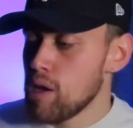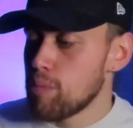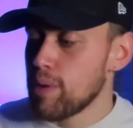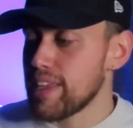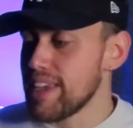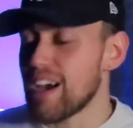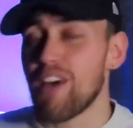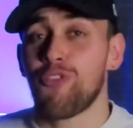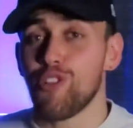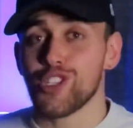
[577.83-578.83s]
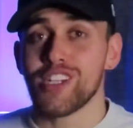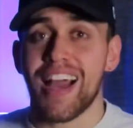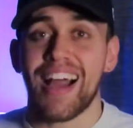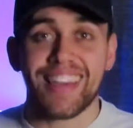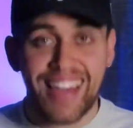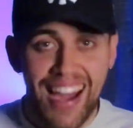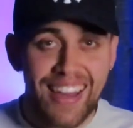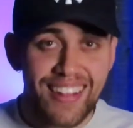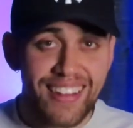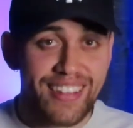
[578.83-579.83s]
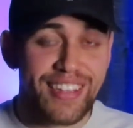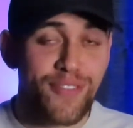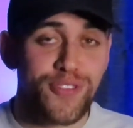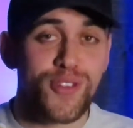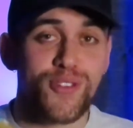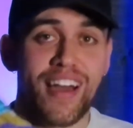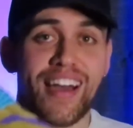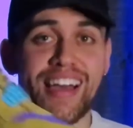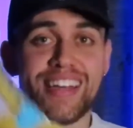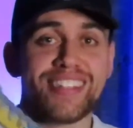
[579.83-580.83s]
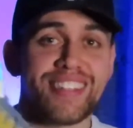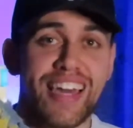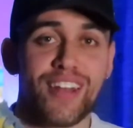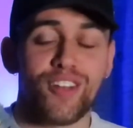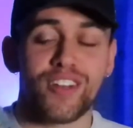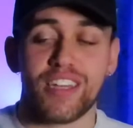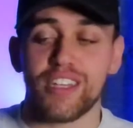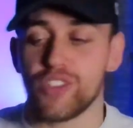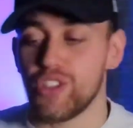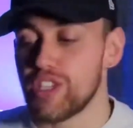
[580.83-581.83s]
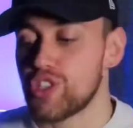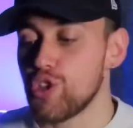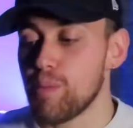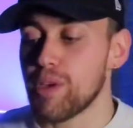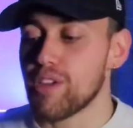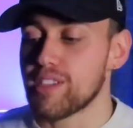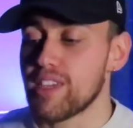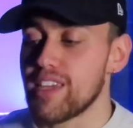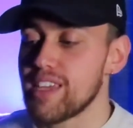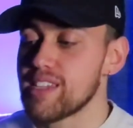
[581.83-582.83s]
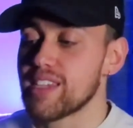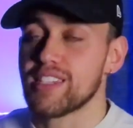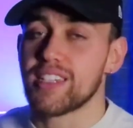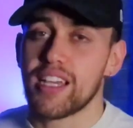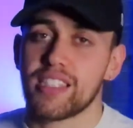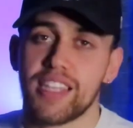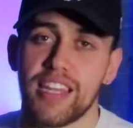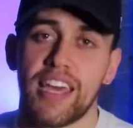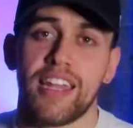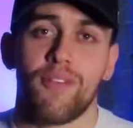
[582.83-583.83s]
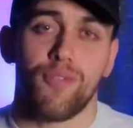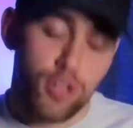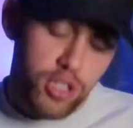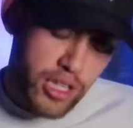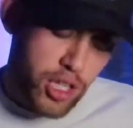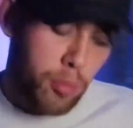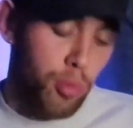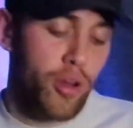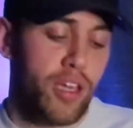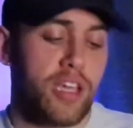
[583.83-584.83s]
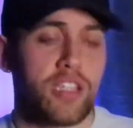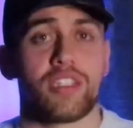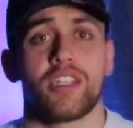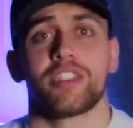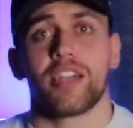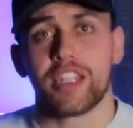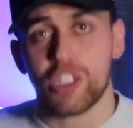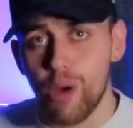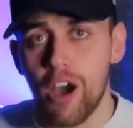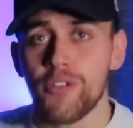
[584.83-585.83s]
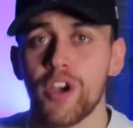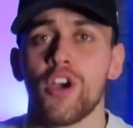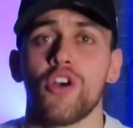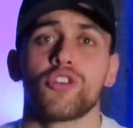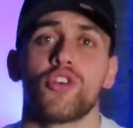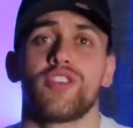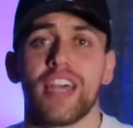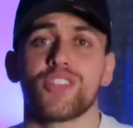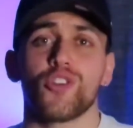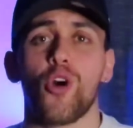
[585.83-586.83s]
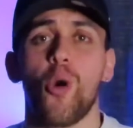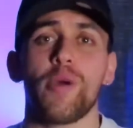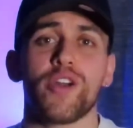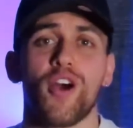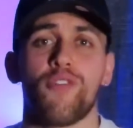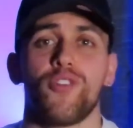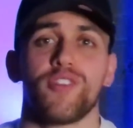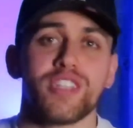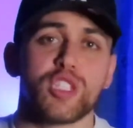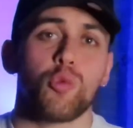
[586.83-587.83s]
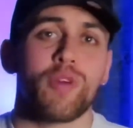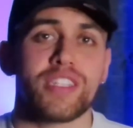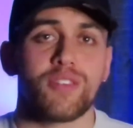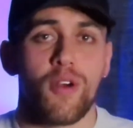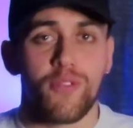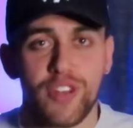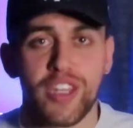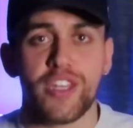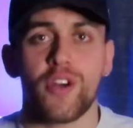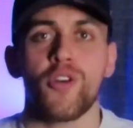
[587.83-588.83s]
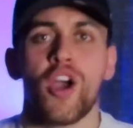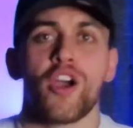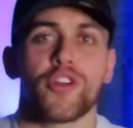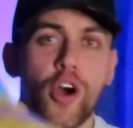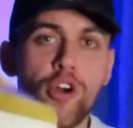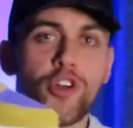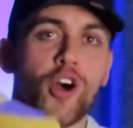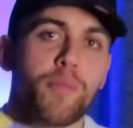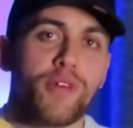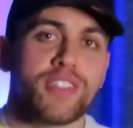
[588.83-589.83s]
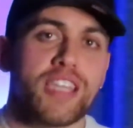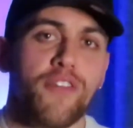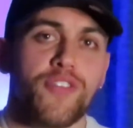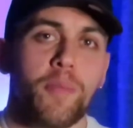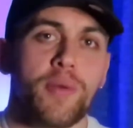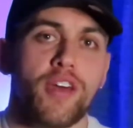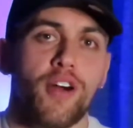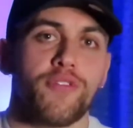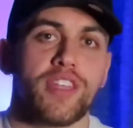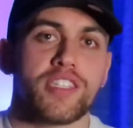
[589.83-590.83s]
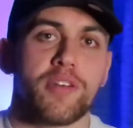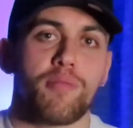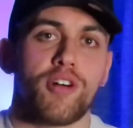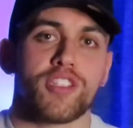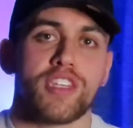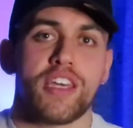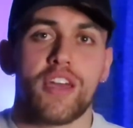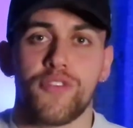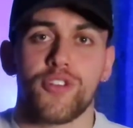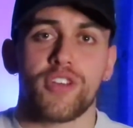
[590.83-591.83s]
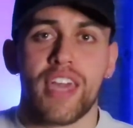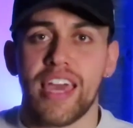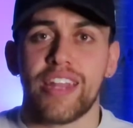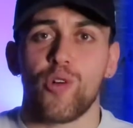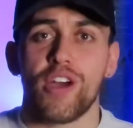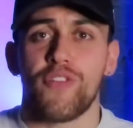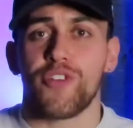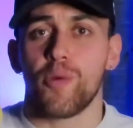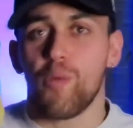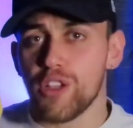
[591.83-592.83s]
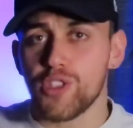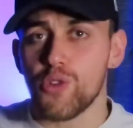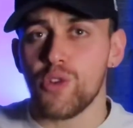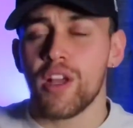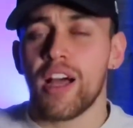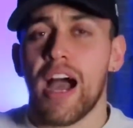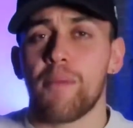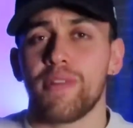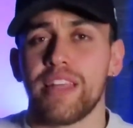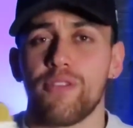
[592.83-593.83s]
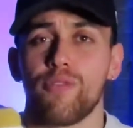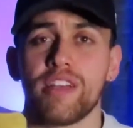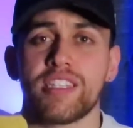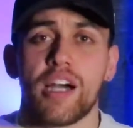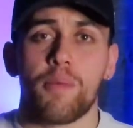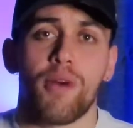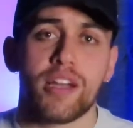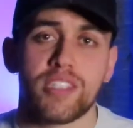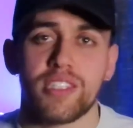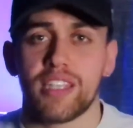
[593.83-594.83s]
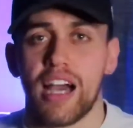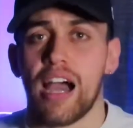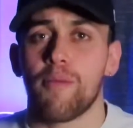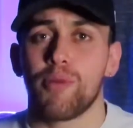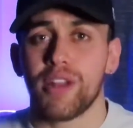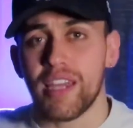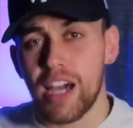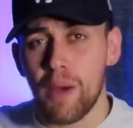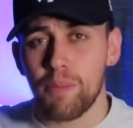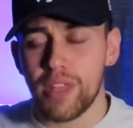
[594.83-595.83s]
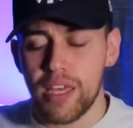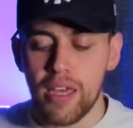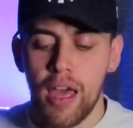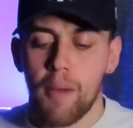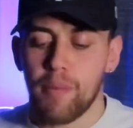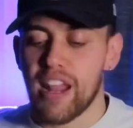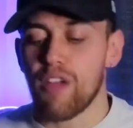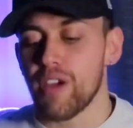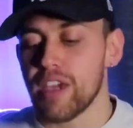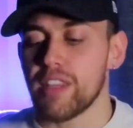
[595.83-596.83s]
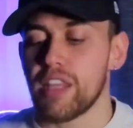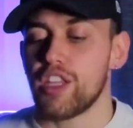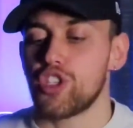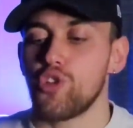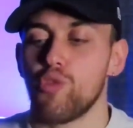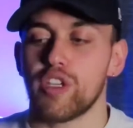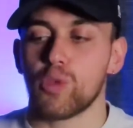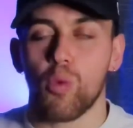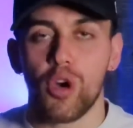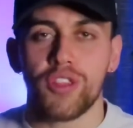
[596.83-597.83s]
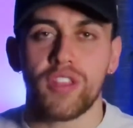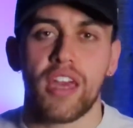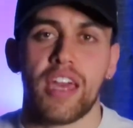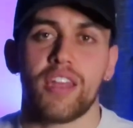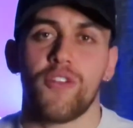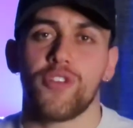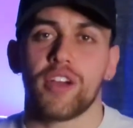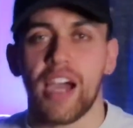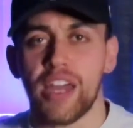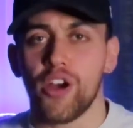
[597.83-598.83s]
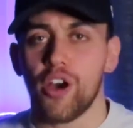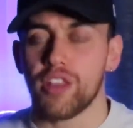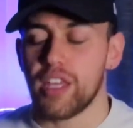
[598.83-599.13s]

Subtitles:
But yeah, unfortunately I can't give you an inside look into the shoe because it is a size 10 and unfortunately your boy is a size 12. So that's all we got for this week's video. Go cop yourself a pair of Desert Moss if you can or if you want to. I believe resale prices are pretty up there, but I reckon that the shoe is worth it. And if you're kind of on